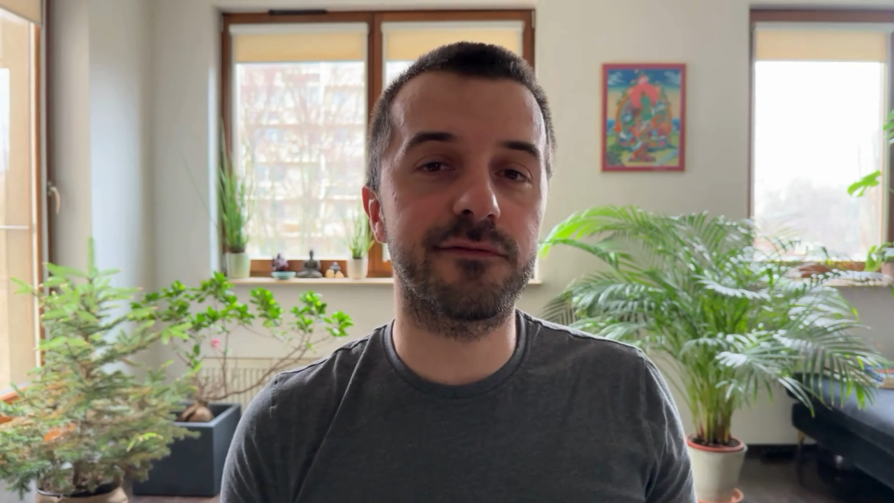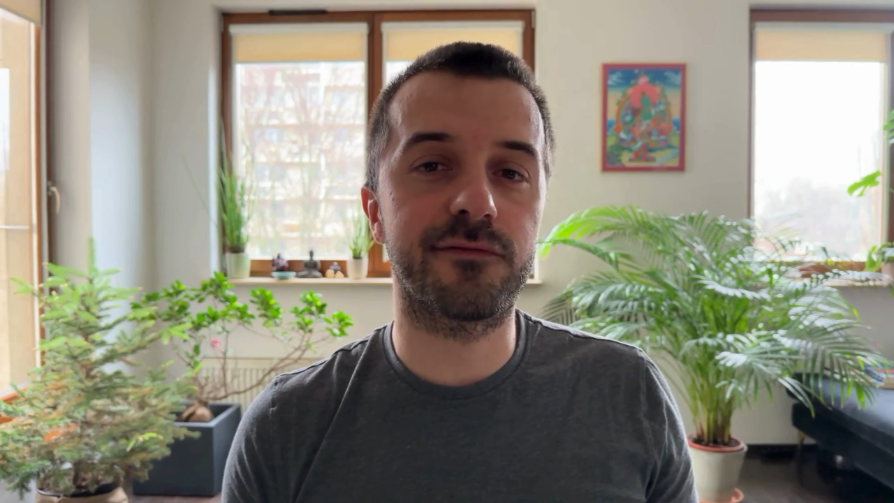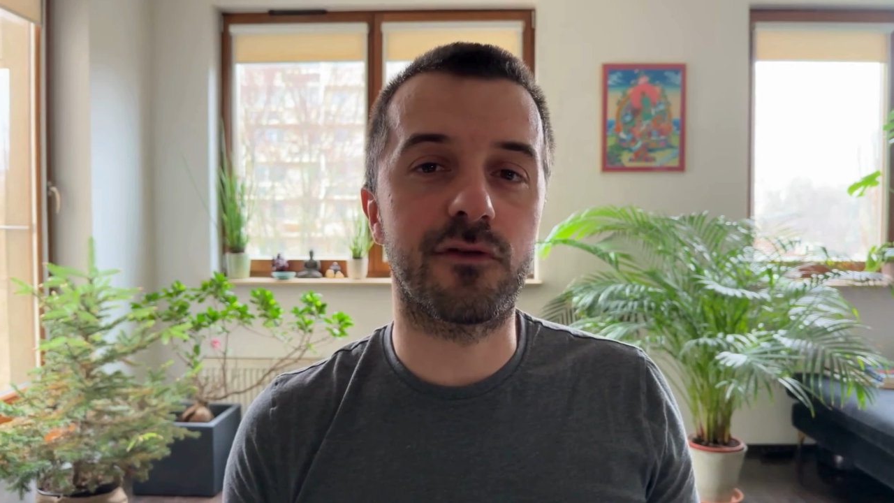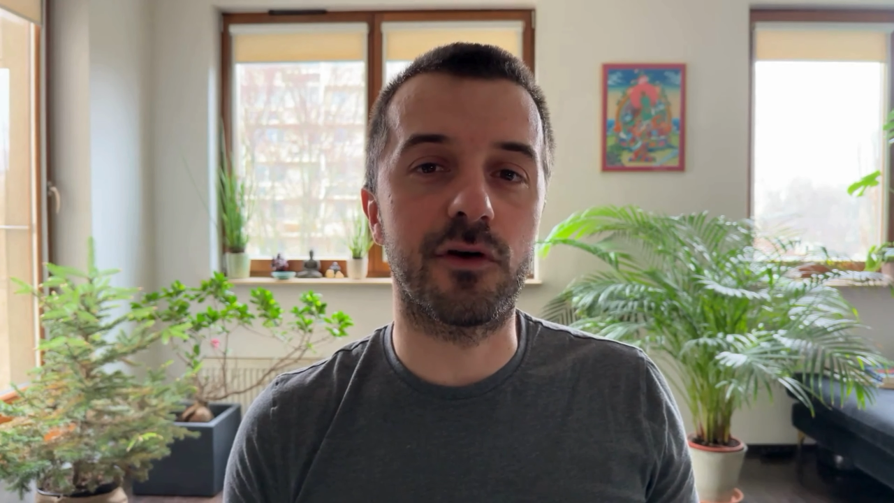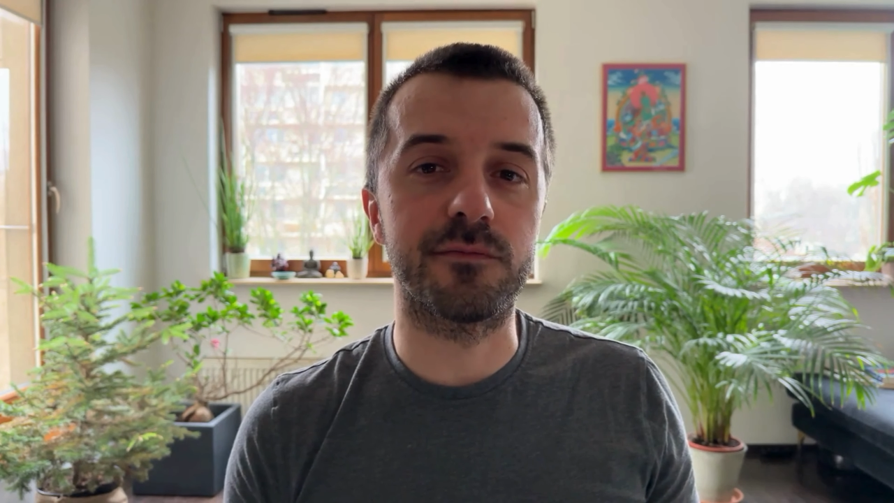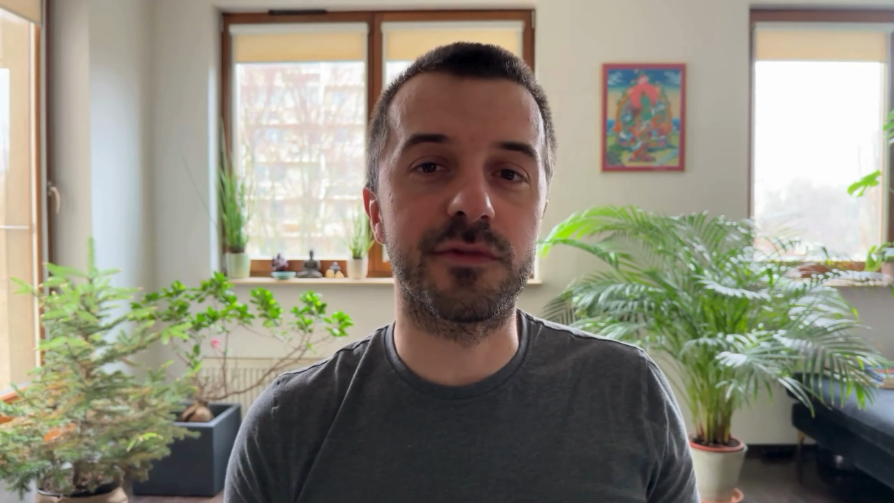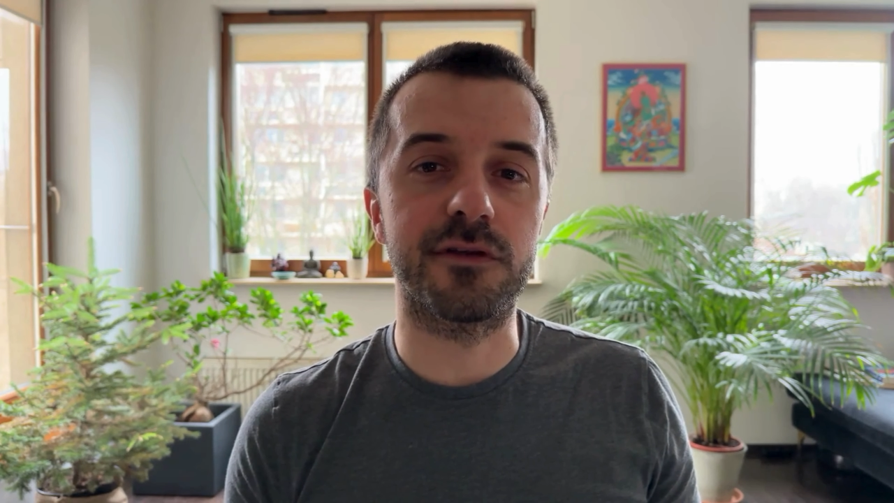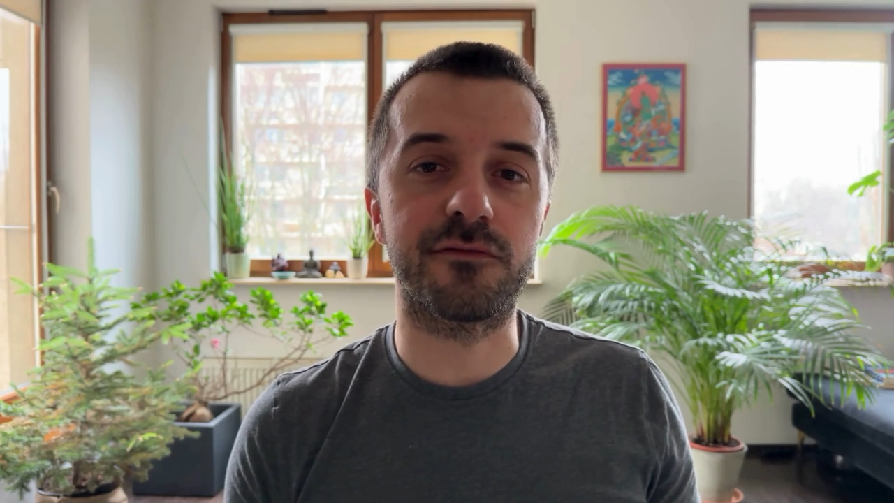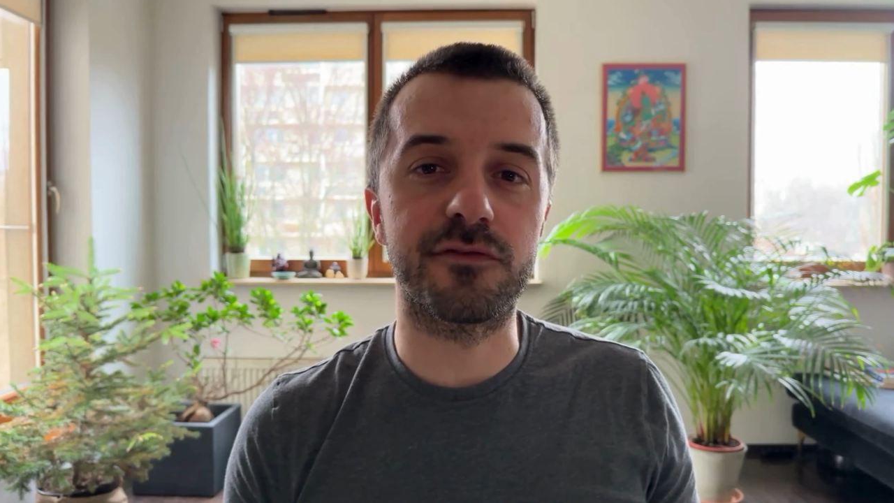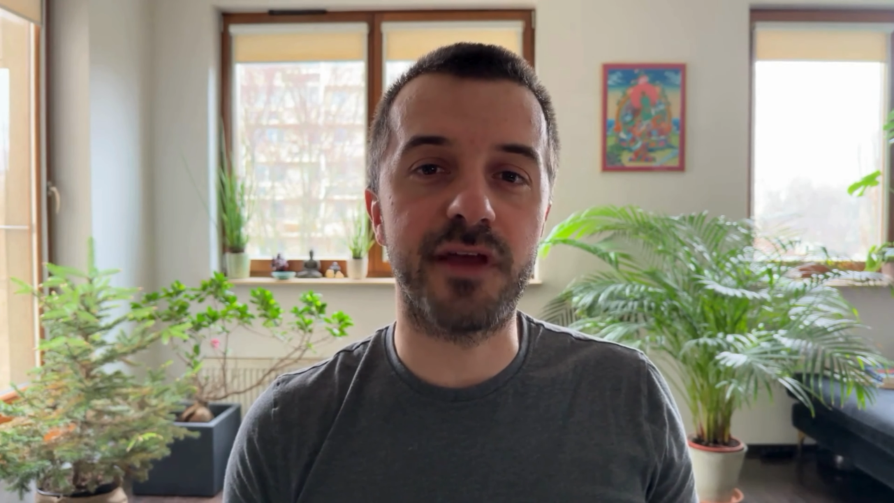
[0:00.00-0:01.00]
from
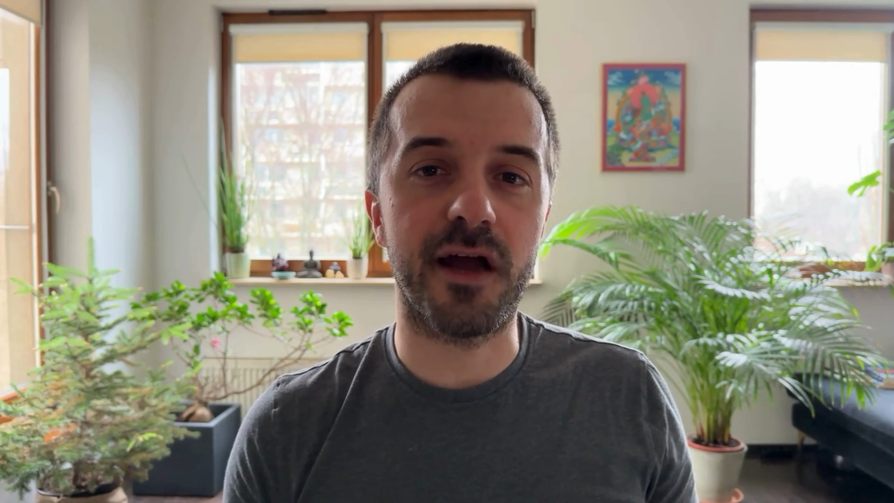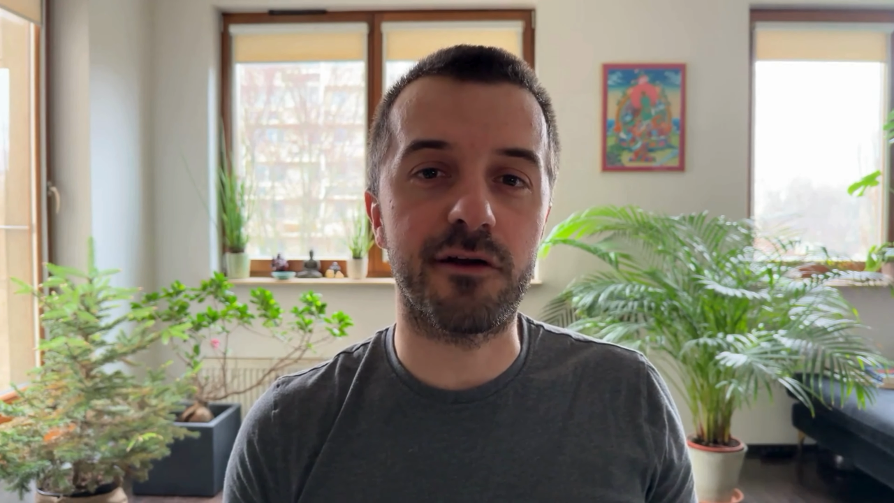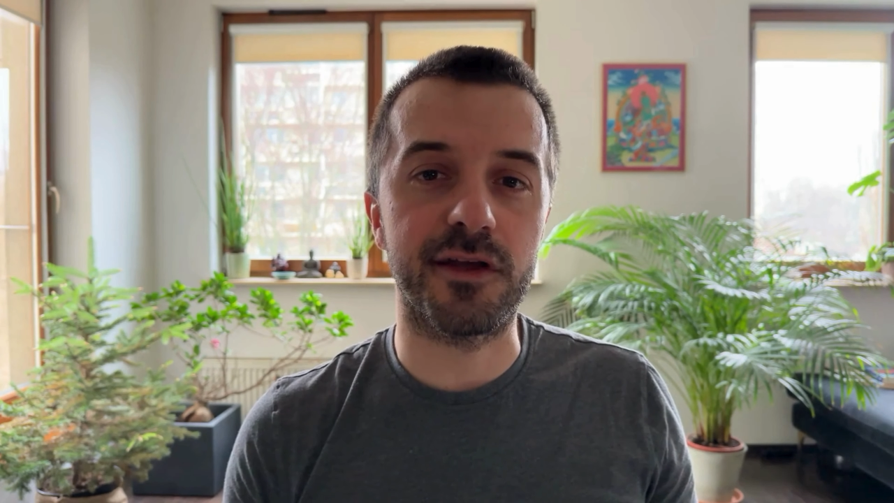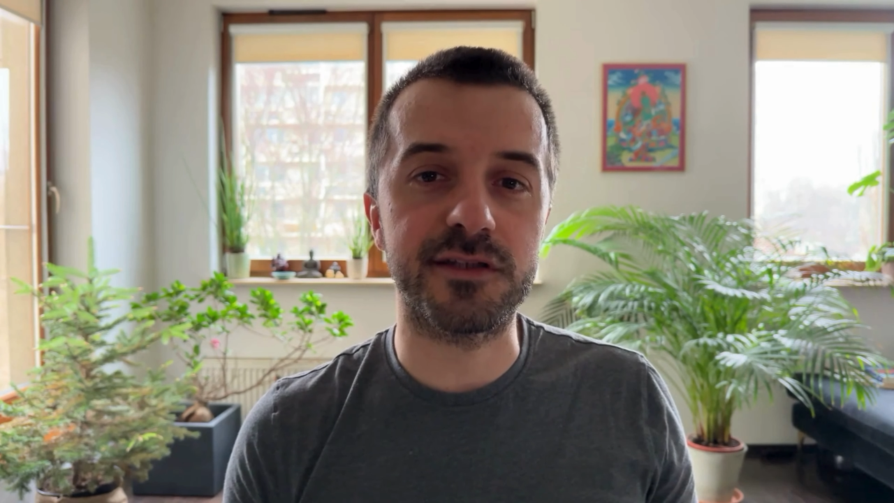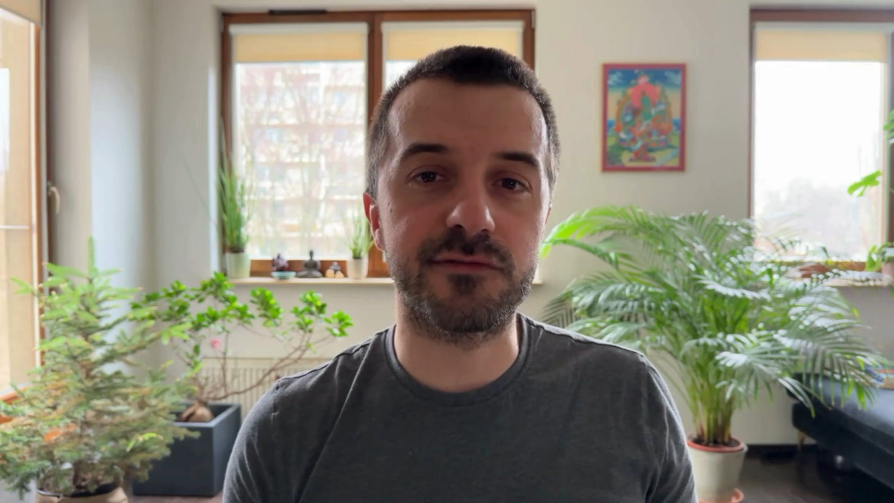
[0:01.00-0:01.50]
different areas,